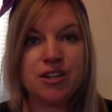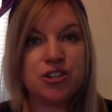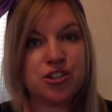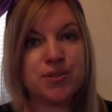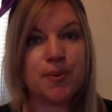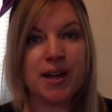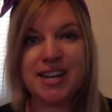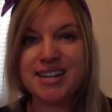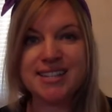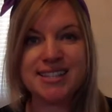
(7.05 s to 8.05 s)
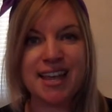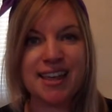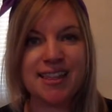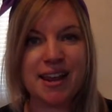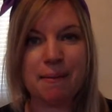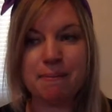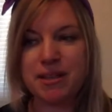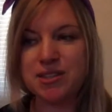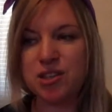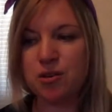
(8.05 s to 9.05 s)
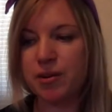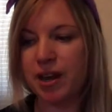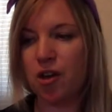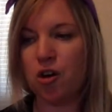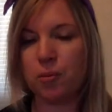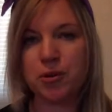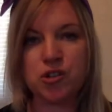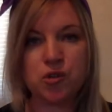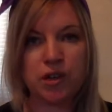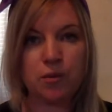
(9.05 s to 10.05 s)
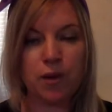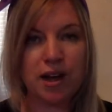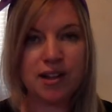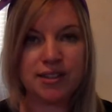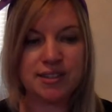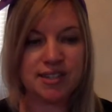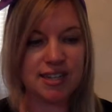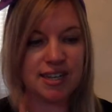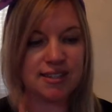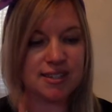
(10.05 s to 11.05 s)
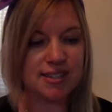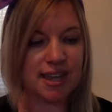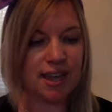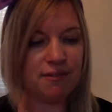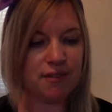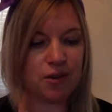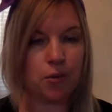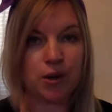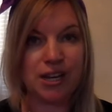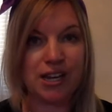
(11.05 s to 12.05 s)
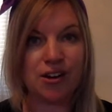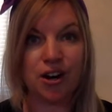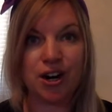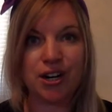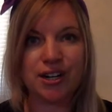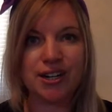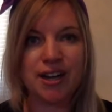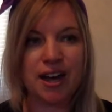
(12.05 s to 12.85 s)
just wanting to say that I miss you and I hope you're doing well and staying safe and working hard.